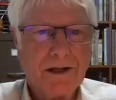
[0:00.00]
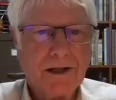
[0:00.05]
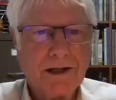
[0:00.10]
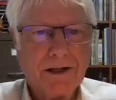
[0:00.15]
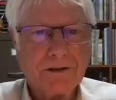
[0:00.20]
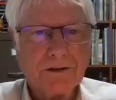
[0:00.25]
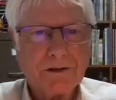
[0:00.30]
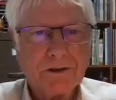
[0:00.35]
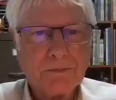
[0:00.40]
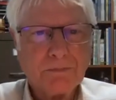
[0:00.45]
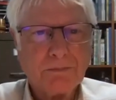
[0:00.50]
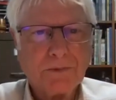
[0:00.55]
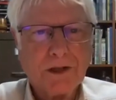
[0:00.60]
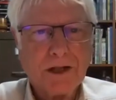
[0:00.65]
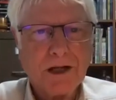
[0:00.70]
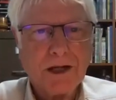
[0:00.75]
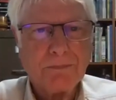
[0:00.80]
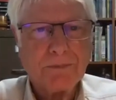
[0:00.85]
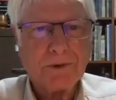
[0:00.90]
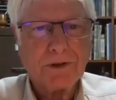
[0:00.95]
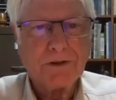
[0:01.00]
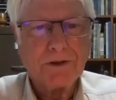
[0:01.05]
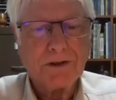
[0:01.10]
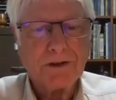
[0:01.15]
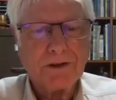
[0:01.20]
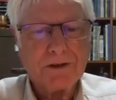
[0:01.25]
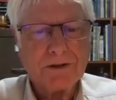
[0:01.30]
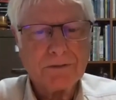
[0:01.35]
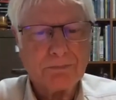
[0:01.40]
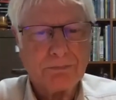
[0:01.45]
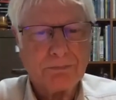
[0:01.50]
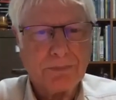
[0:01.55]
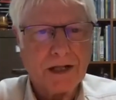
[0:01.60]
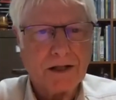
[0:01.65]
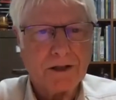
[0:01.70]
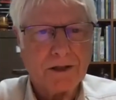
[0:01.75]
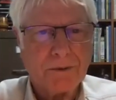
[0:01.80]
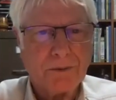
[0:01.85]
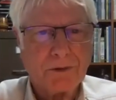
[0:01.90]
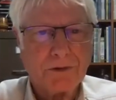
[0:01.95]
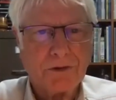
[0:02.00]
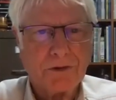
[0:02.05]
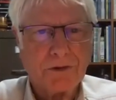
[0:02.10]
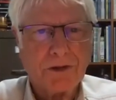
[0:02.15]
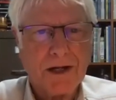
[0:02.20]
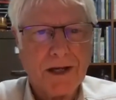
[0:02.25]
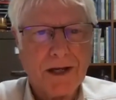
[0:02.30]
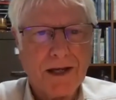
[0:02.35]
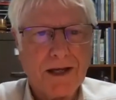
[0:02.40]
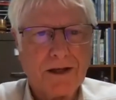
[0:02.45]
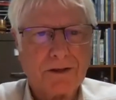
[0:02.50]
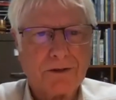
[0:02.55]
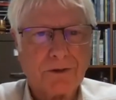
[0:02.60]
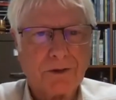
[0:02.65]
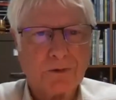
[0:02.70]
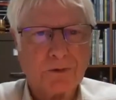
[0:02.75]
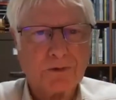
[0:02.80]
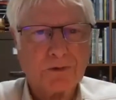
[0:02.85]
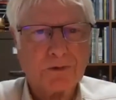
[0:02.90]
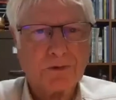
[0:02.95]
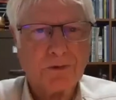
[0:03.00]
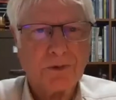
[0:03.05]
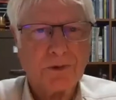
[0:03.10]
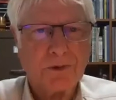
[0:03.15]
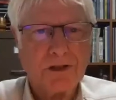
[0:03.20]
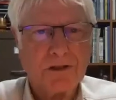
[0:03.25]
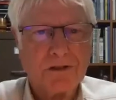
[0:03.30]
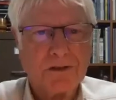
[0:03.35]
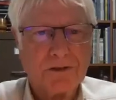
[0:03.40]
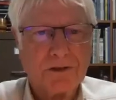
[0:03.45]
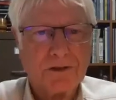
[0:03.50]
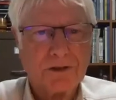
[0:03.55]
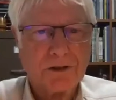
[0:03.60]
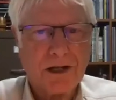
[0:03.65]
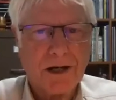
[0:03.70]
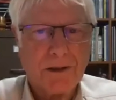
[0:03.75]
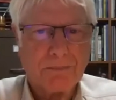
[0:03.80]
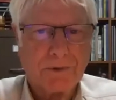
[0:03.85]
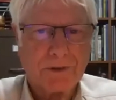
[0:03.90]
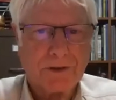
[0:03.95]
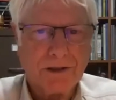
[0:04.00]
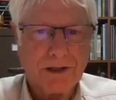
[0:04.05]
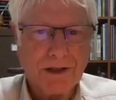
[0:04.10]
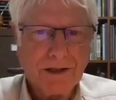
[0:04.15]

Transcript: and just cup it belly with your hand. Don't squeeze, just cup it.